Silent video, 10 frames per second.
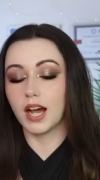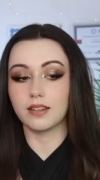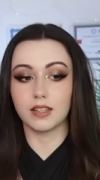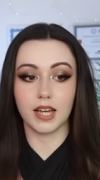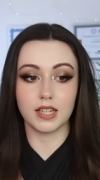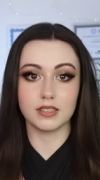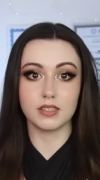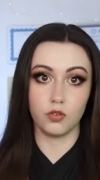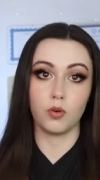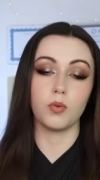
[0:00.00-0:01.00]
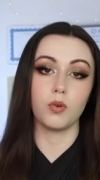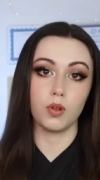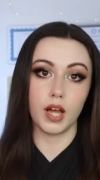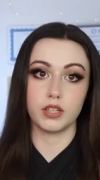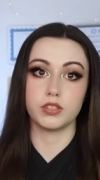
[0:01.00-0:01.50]
and that is
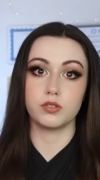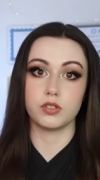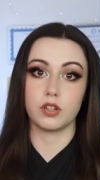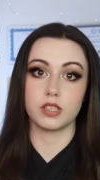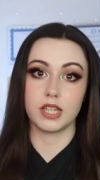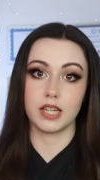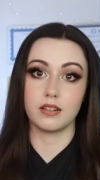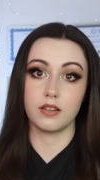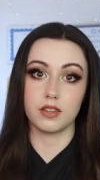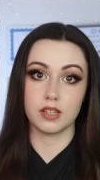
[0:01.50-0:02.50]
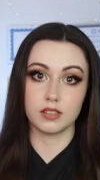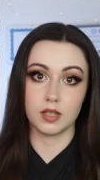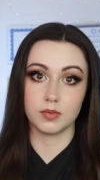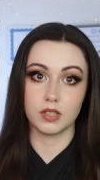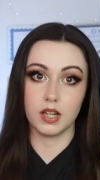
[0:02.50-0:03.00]
normal as you start to heal and things
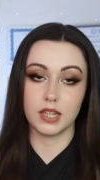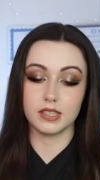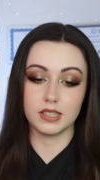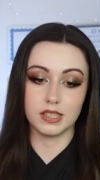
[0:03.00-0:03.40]
come to light.